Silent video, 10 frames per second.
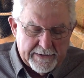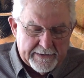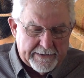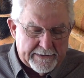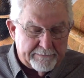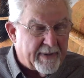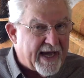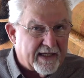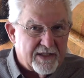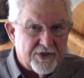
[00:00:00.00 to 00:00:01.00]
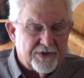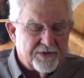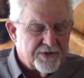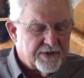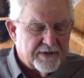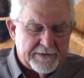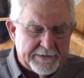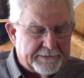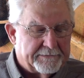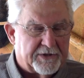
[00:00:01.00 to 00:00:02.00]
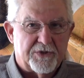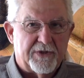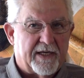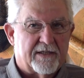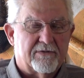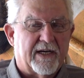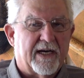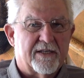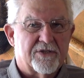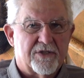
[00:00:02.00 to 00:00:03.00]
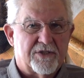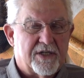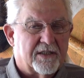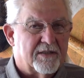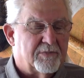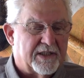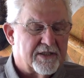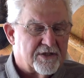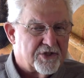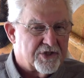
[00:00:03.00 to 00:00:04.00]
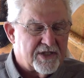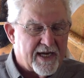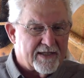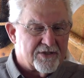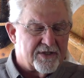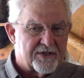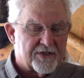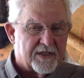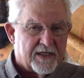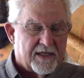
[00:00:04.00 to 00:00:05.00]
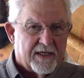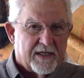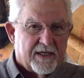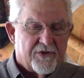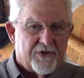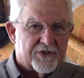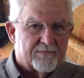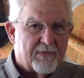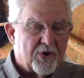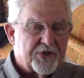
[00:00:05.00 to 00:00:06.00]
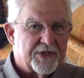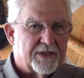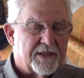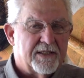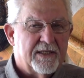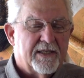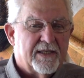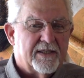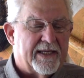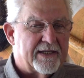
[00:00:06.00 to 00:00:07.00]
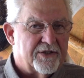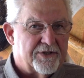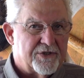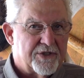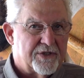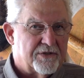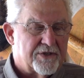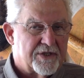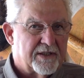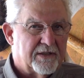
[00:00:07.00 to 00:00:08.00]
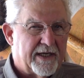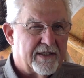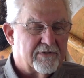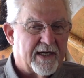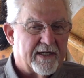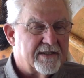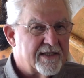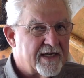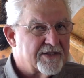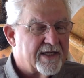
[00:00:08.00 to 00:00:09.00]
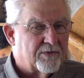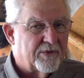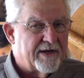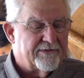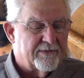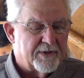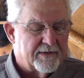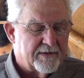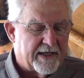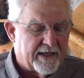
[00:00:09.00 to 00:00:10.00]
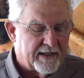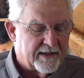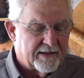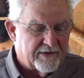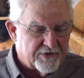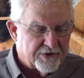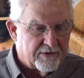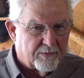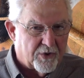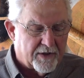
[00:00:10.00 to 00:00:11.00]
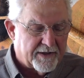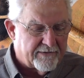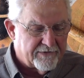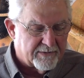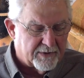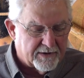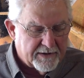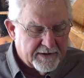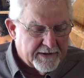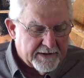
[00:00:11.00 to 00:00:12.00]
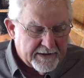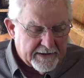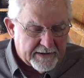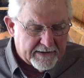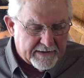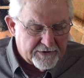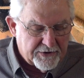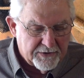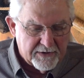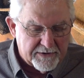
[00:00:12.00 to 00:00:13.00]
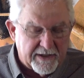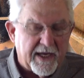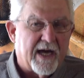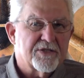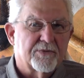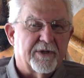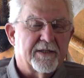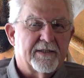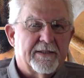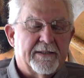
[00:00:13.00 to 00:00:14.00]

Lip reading: back issues, the two-handed rod is the ticket, because it just takes this motion that you're used to in single-hand rod and takes that away from you and gives you a more comfortable tool to cast with.